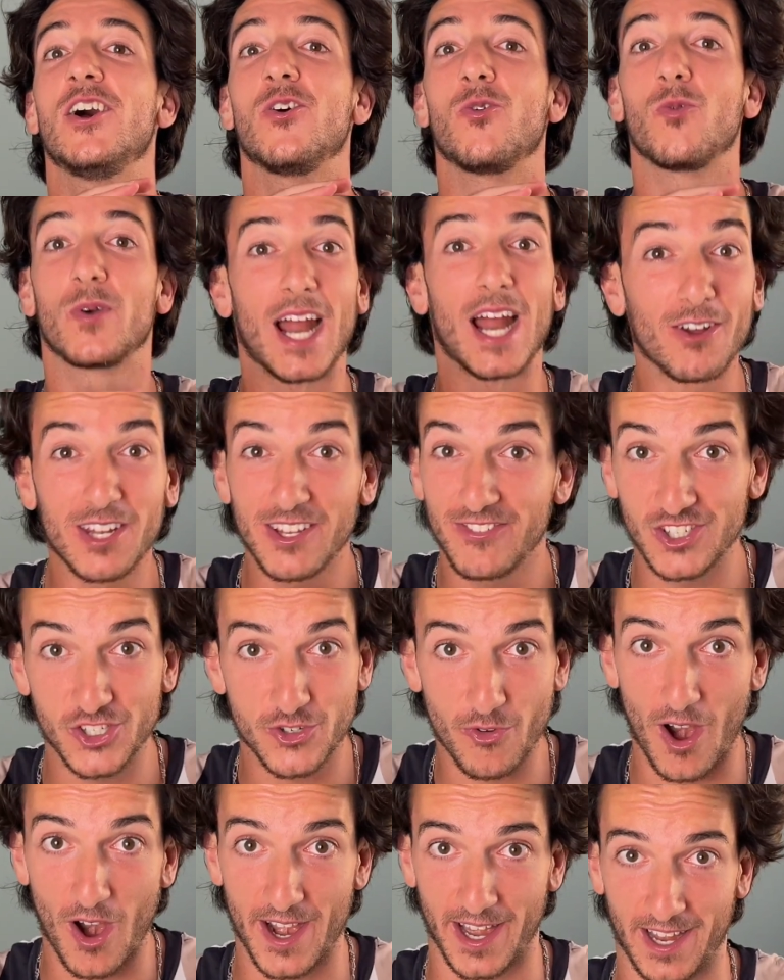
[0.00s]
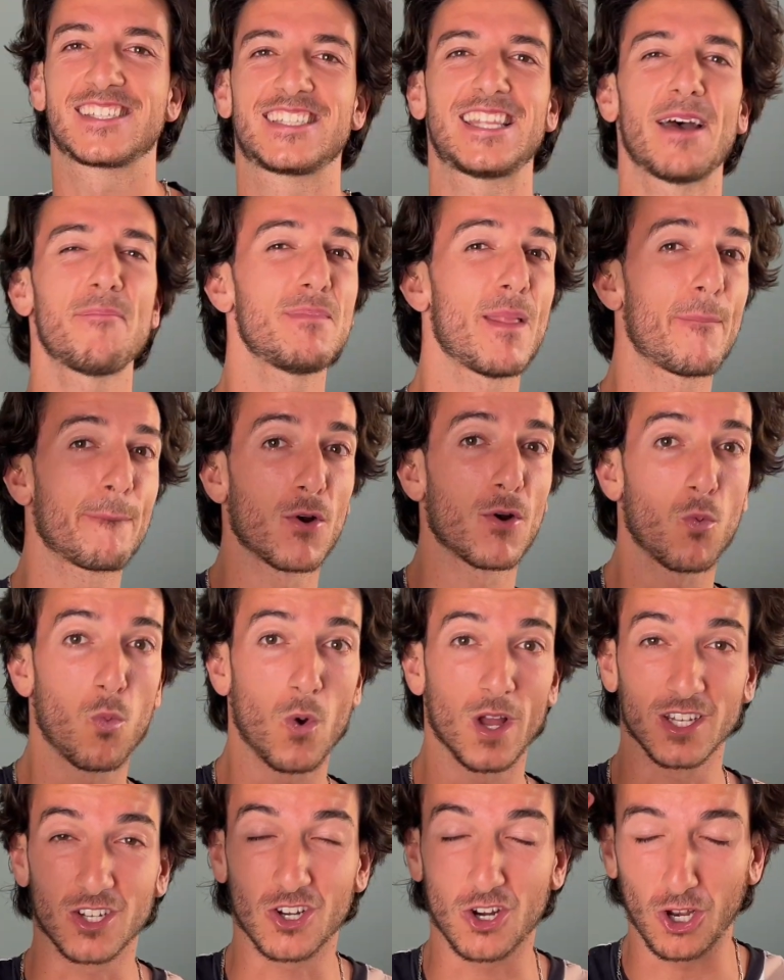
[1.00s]
without even trying. Step number
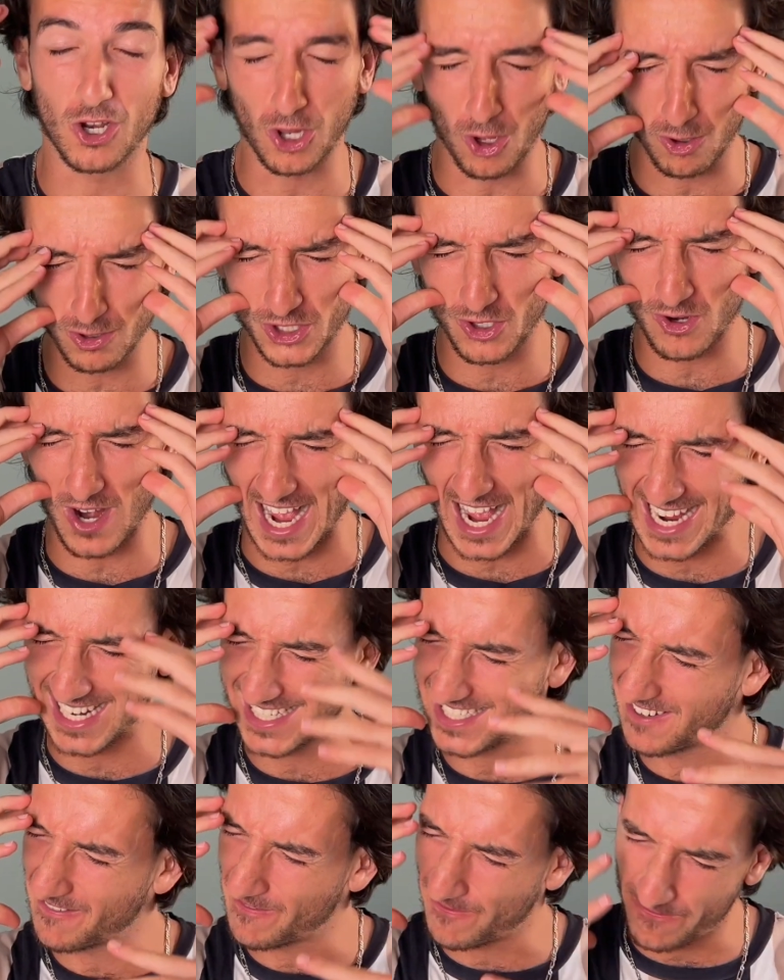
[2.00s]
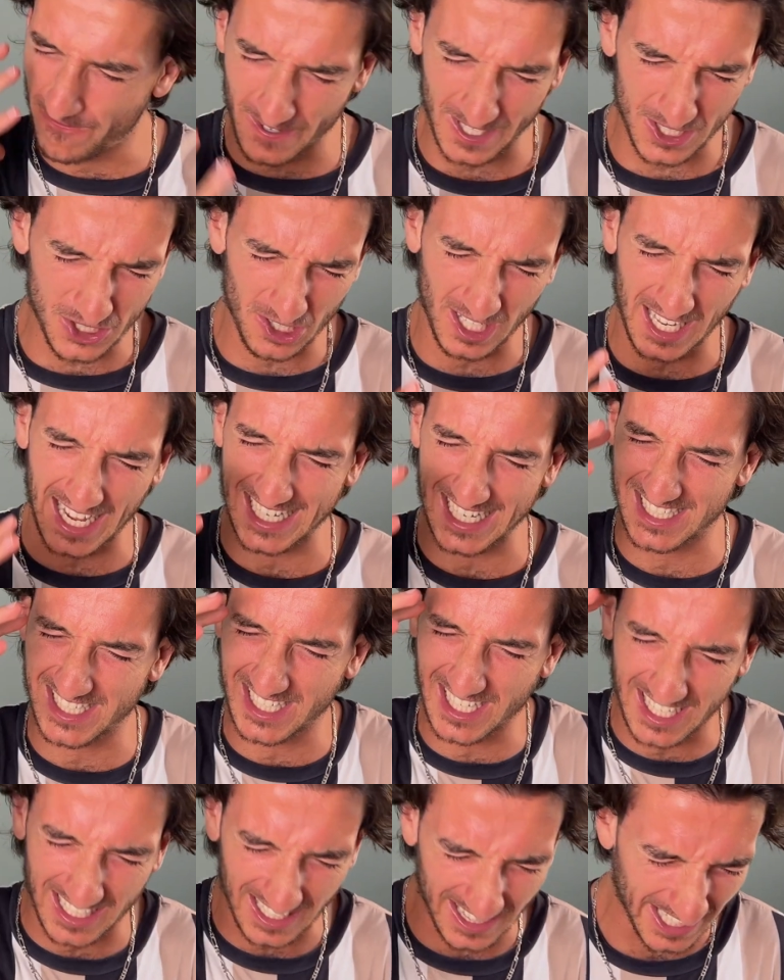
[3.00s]
1, close your eyes and
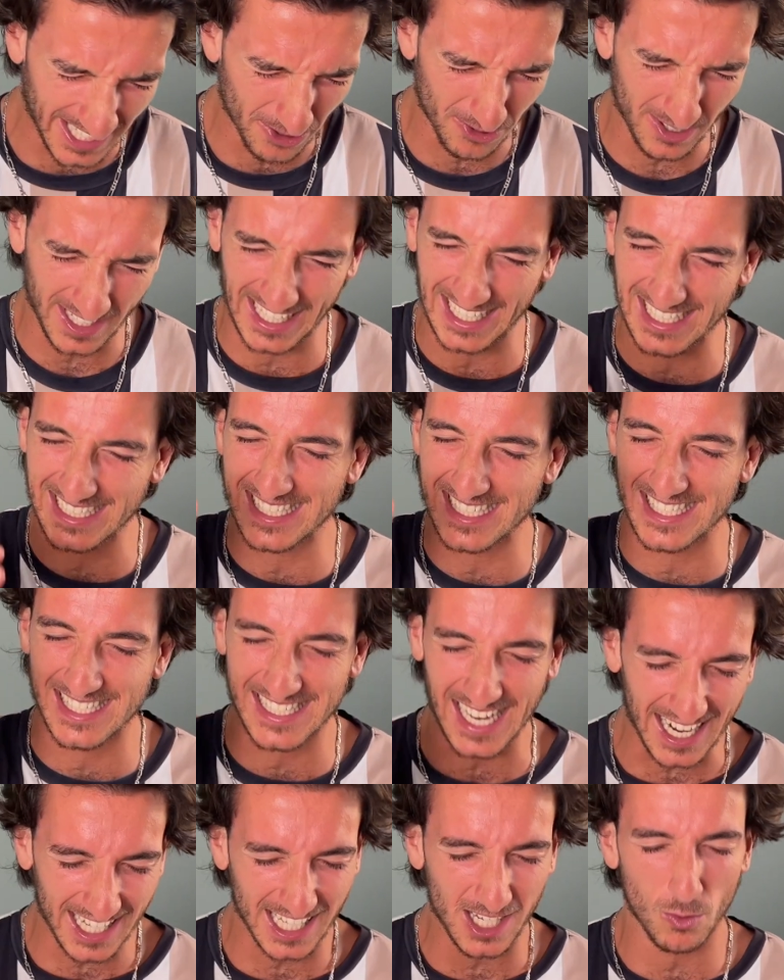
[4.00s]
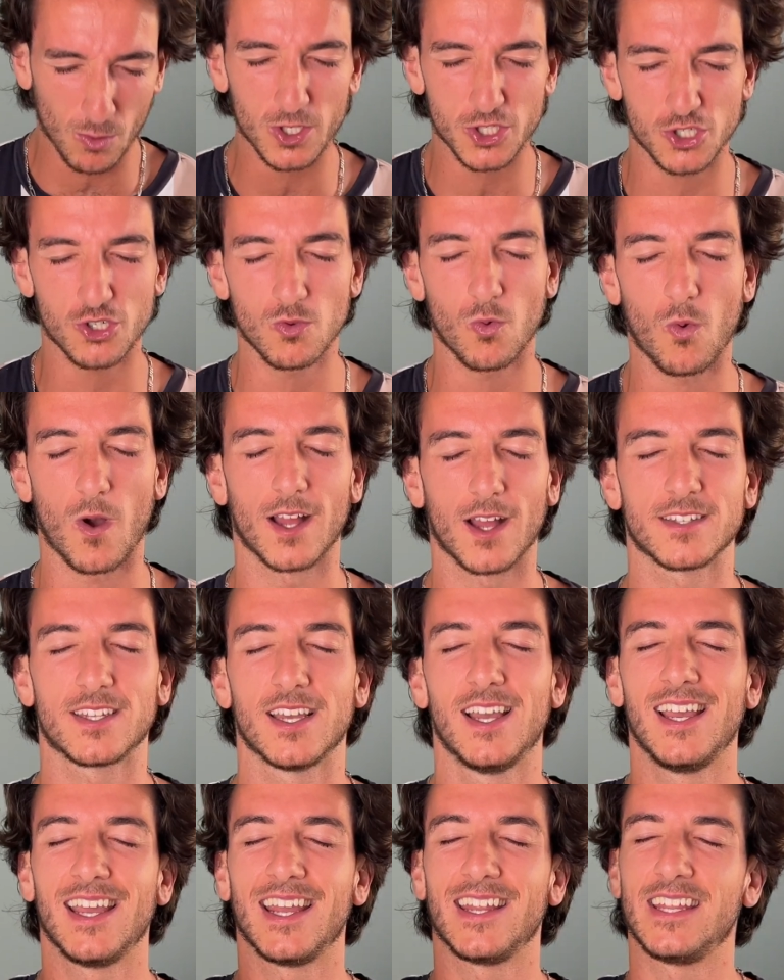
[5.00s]
visualize clearly exactly what you want
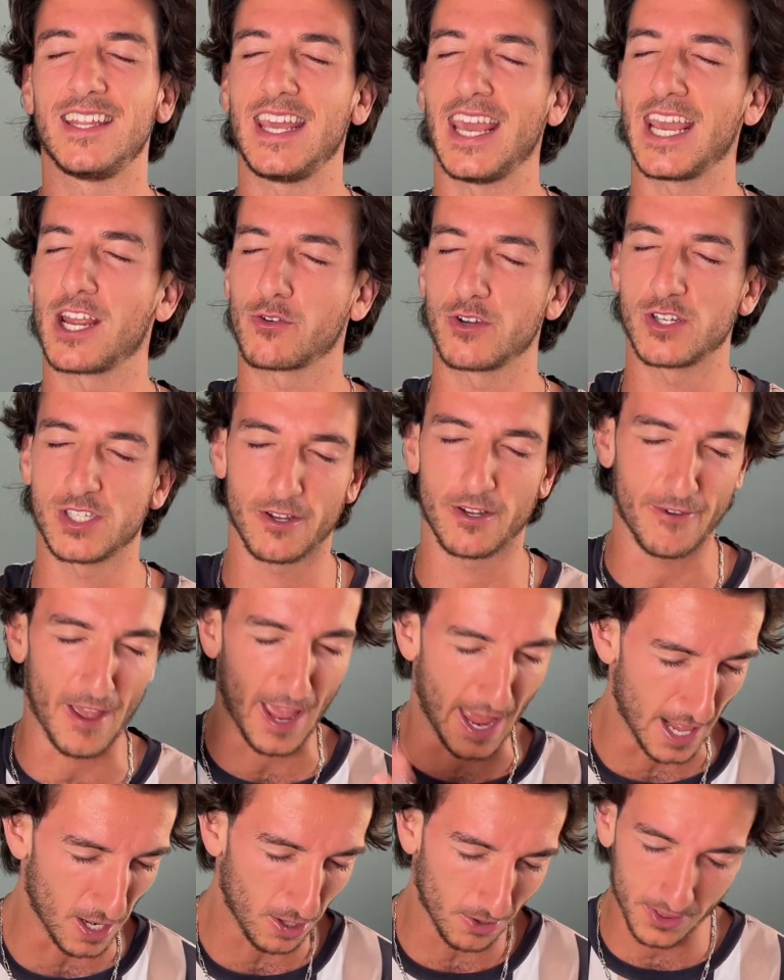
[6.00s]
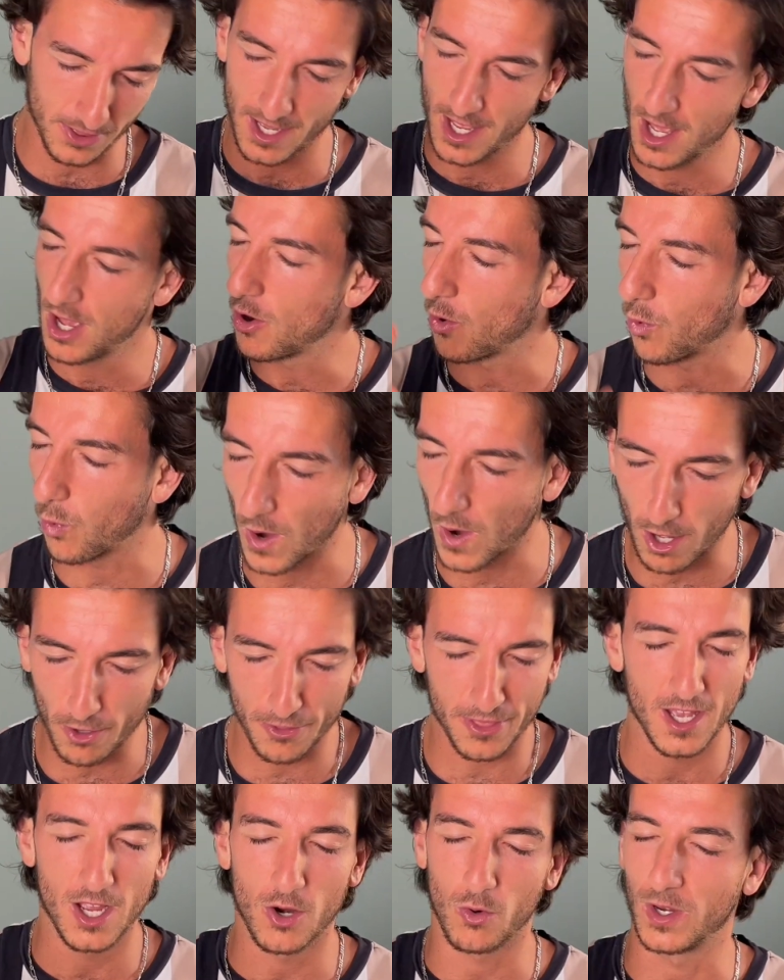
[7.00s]
in the areas of health,
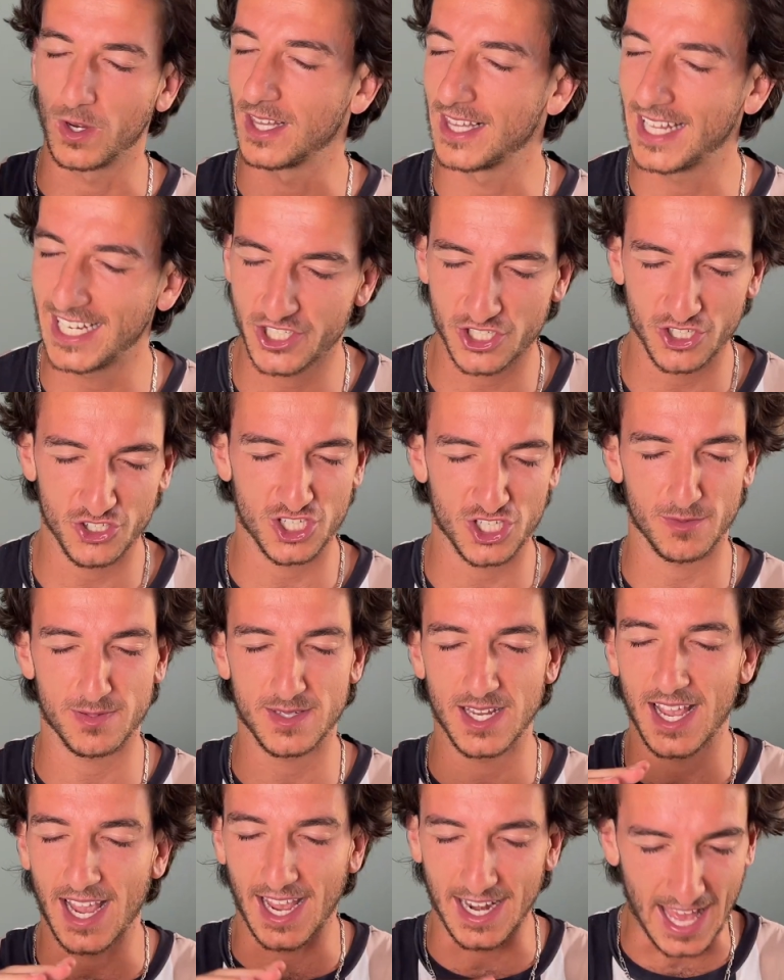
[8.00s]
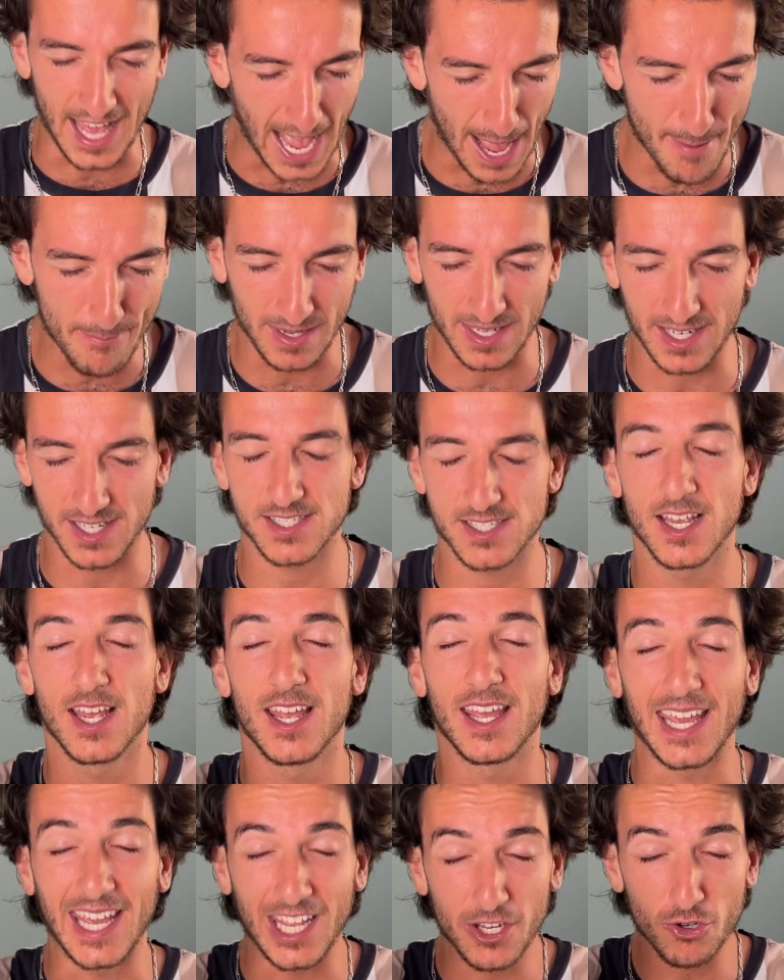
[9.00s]
wealth, relationships, and happiness
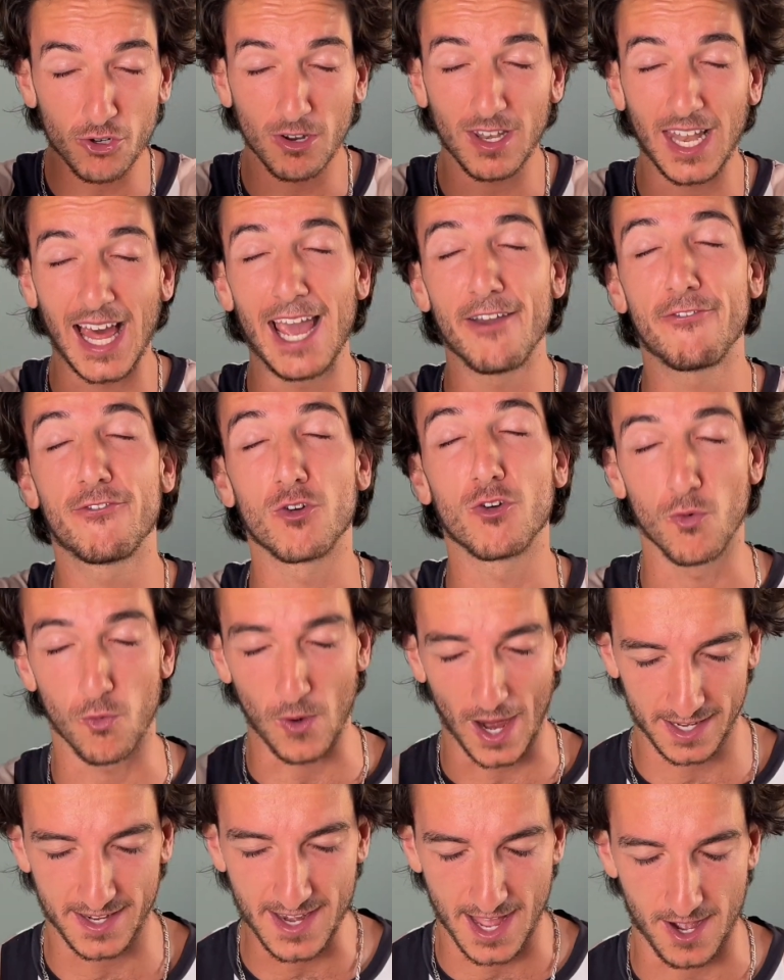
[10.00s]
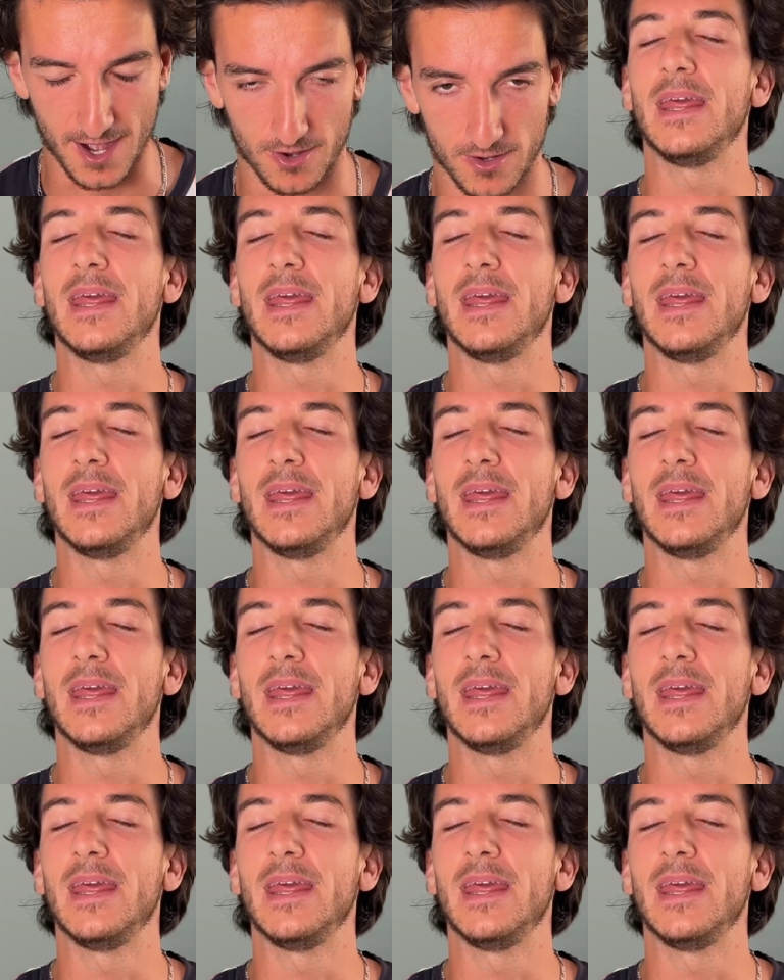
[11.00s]
in your life right now.